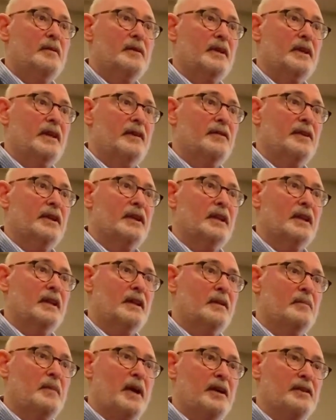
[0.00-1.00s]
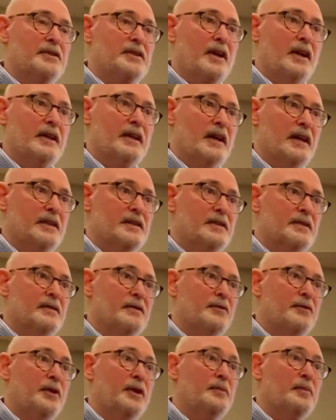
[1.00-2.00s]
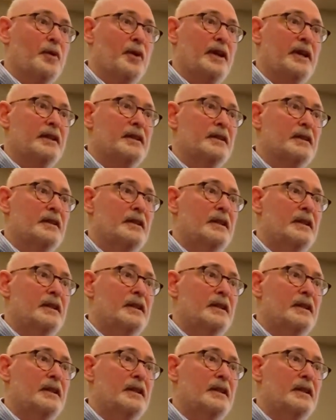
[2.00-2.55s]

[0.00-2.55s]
given Mount Sinai's footprint